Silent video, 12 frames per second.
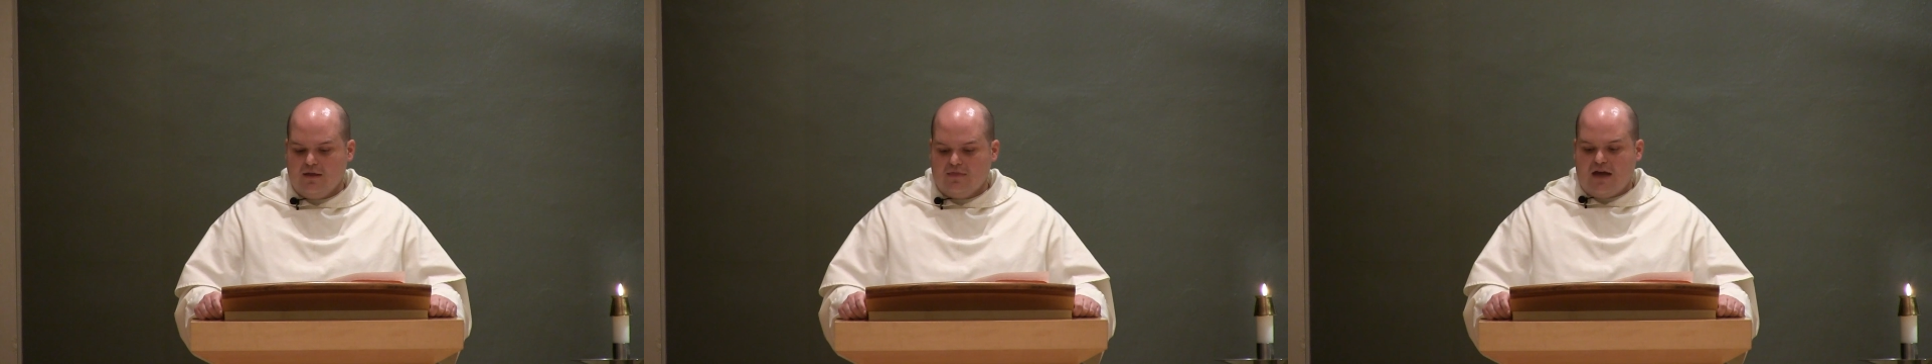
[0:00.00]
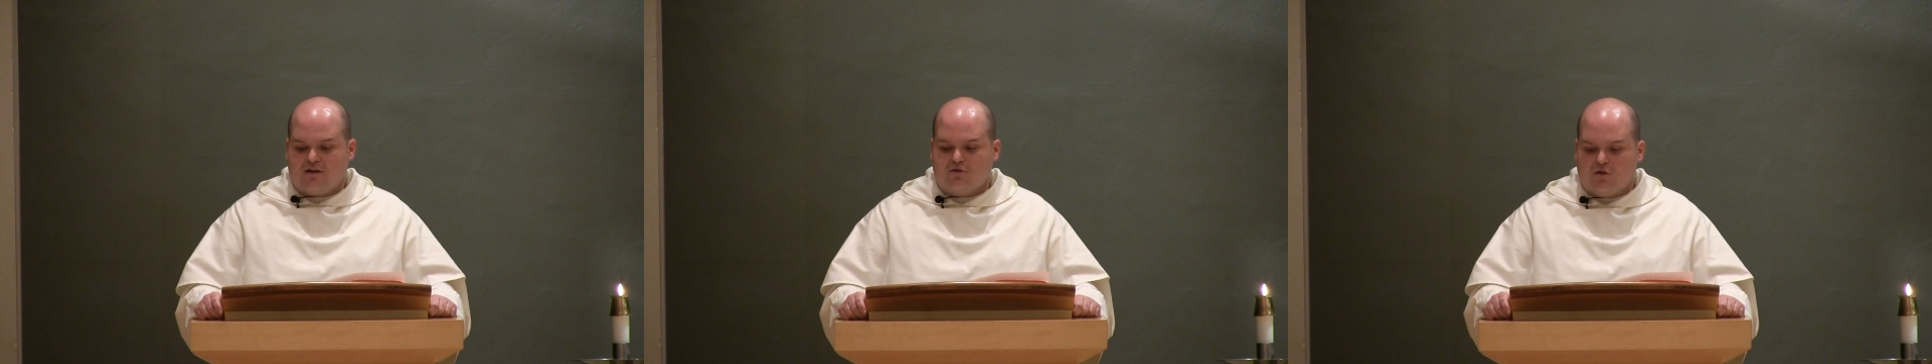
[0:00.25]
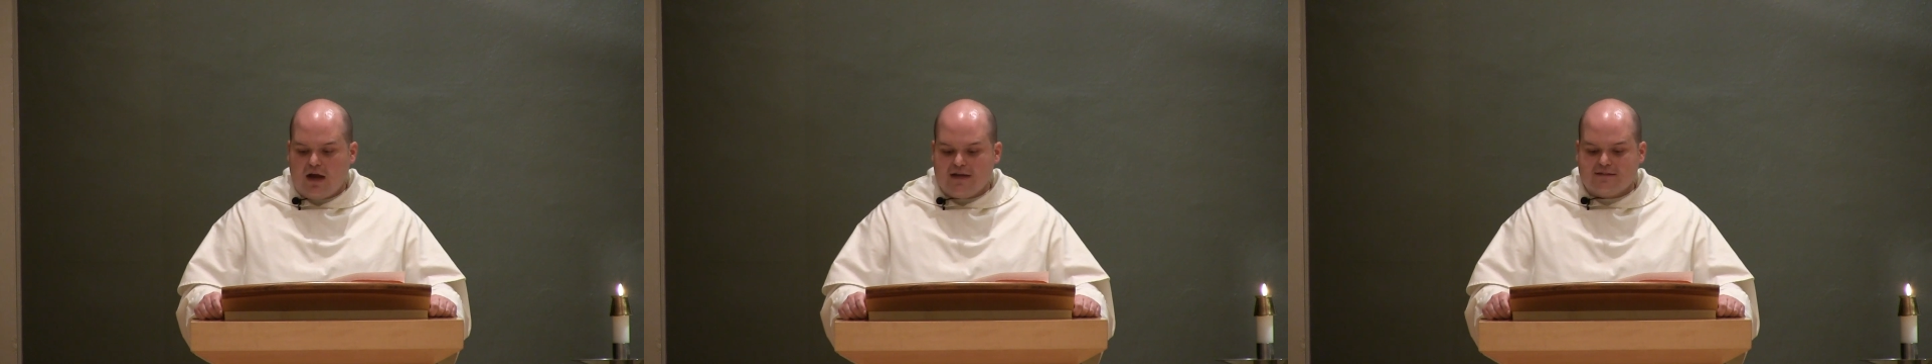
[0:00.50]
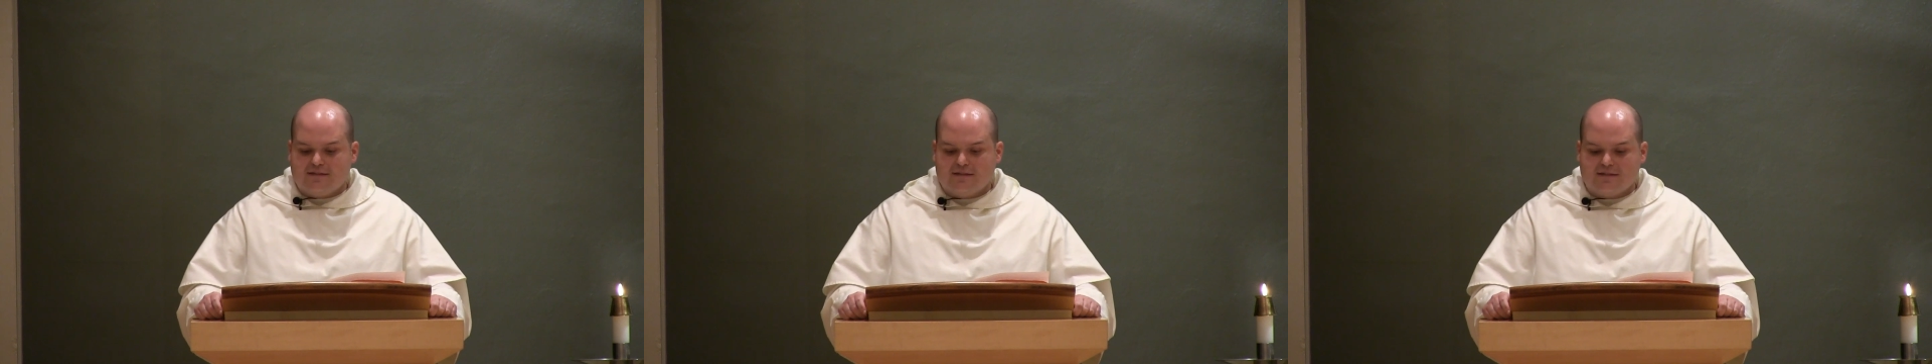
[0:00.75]
that
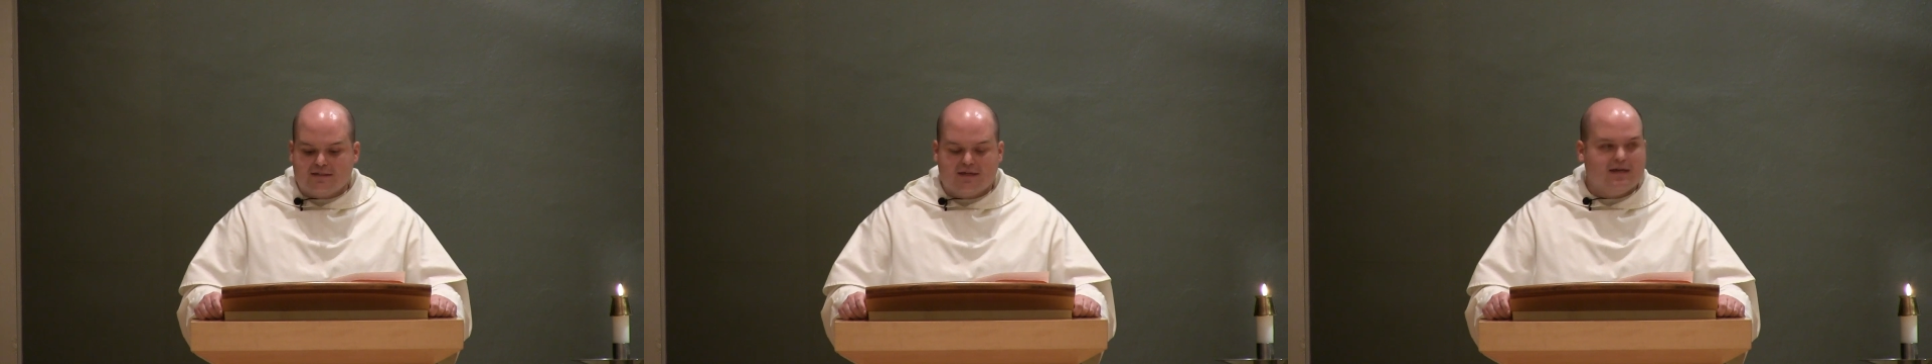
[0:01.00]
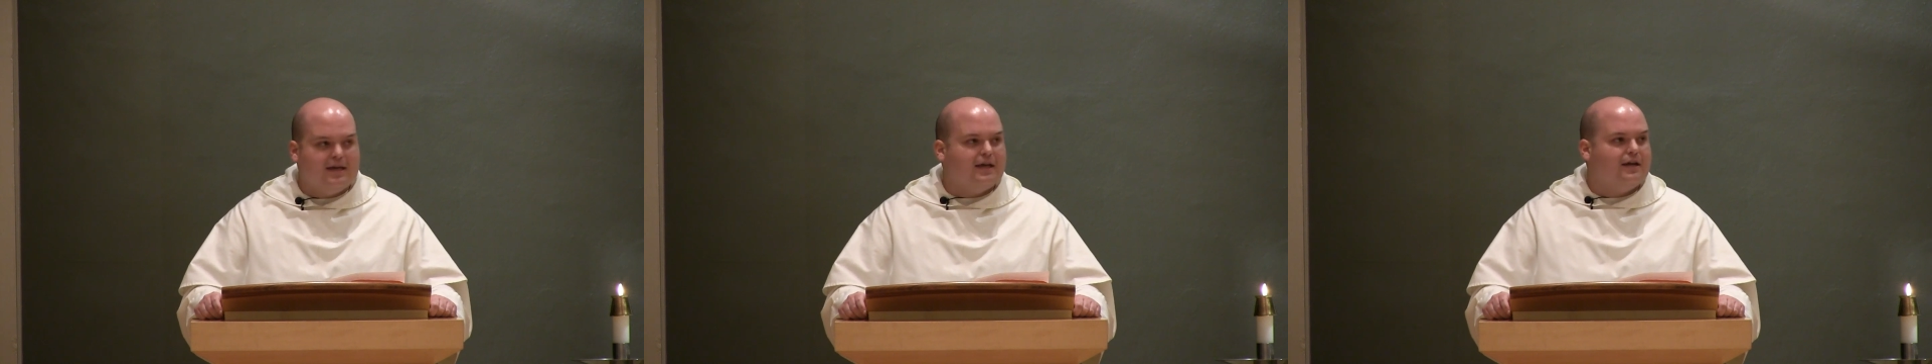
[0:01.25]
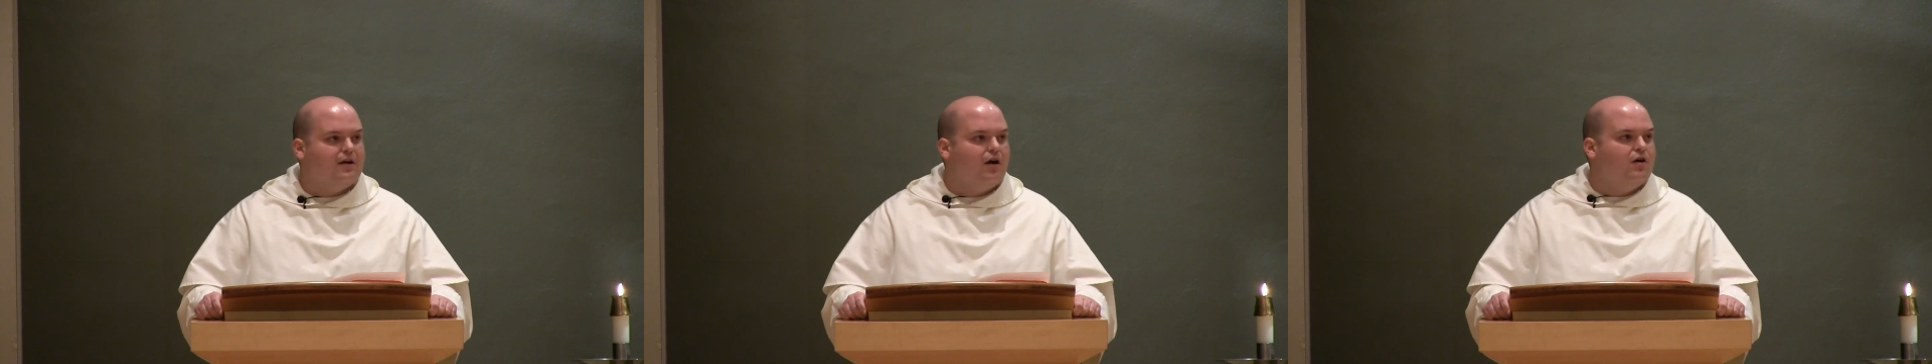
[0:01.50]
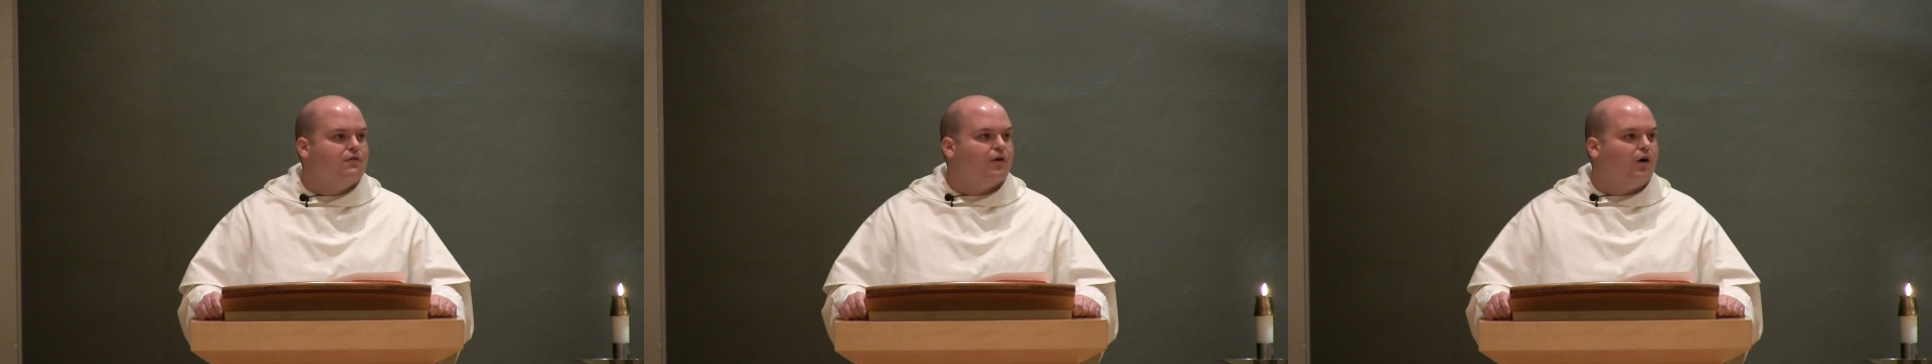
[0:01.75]
Christ is king
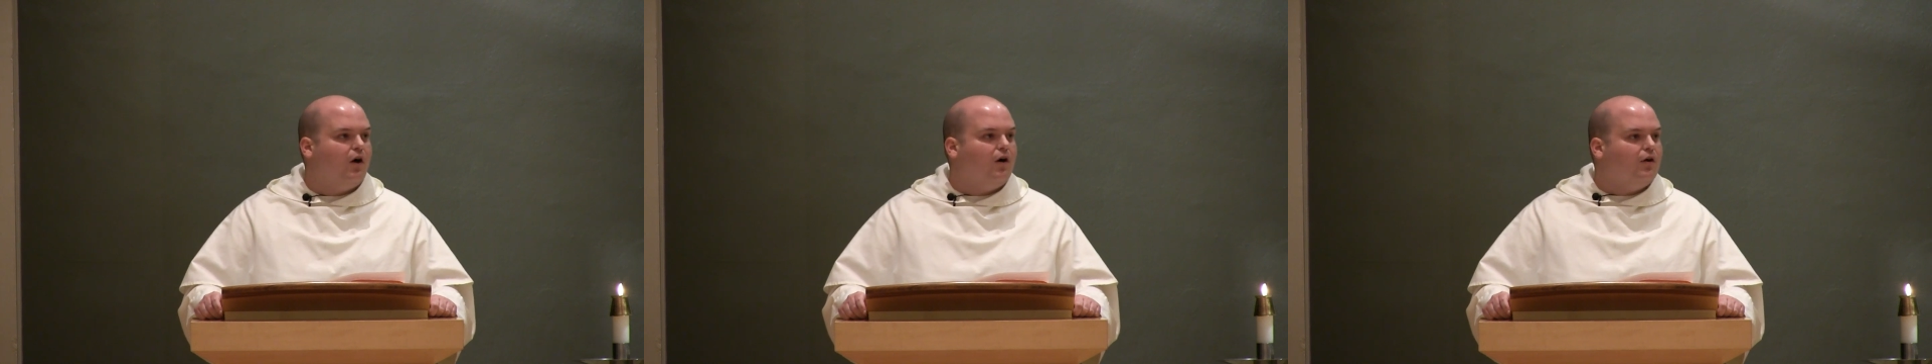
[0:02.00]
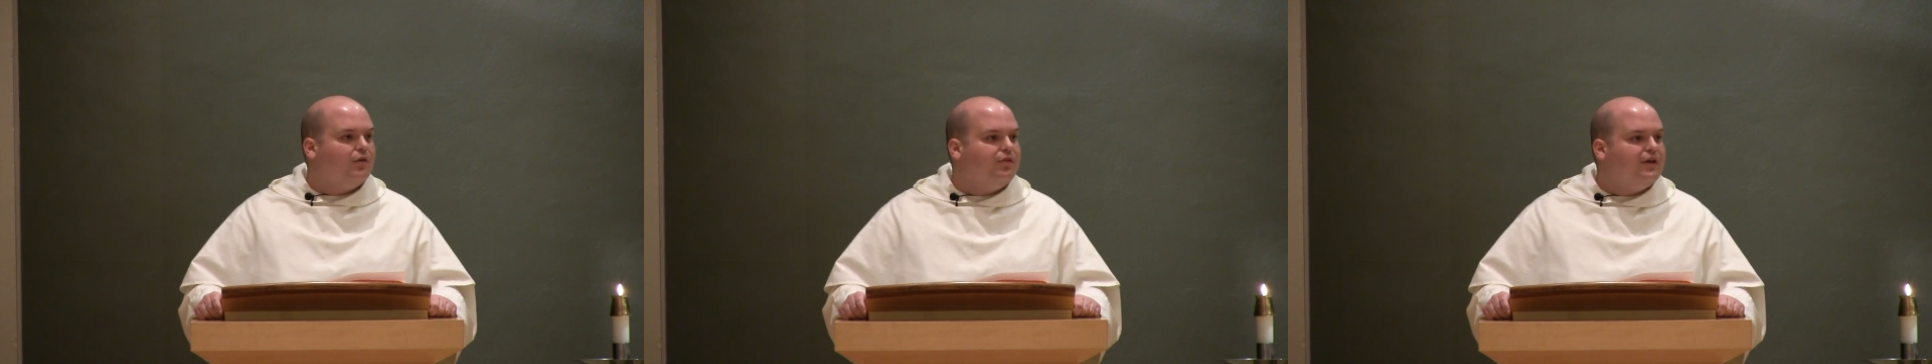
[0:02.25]
over all